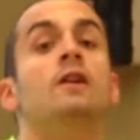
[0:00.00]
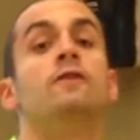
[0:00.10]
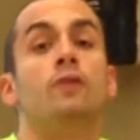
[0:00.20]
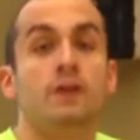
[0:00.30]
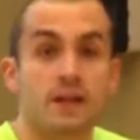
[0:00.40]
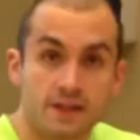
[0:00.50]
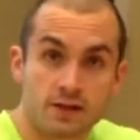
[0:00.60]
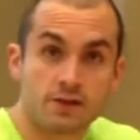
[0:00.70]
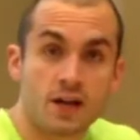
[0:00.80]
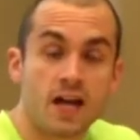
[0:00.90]
For our next
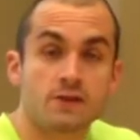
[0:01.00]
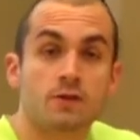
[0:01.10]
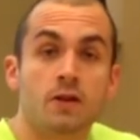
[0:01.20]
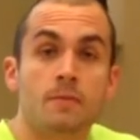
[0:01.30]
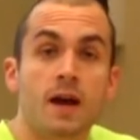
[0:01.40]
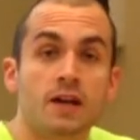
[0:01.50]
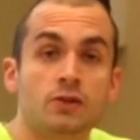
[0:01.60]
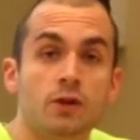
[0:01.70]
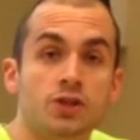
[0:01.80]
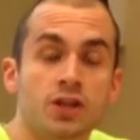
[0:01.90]
exercise, we're coming back to
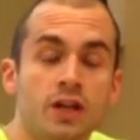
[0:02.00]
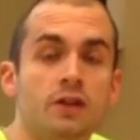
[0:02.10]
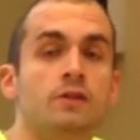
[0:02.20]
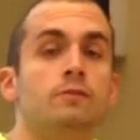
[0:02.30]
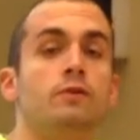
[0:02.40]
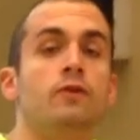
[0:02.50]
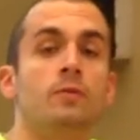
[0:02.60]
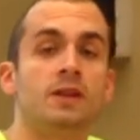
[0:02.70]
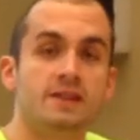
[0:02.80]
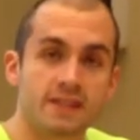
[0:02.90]
our chair,
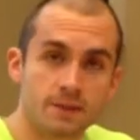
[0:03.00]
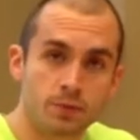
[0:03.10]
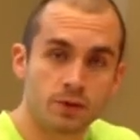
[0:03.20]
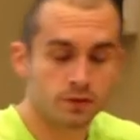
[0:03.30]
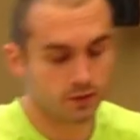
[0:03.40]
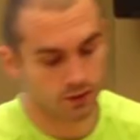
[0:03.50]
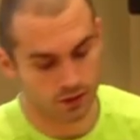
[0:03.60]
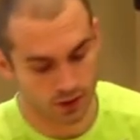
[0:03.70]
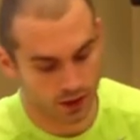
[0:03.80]
performing a dip, all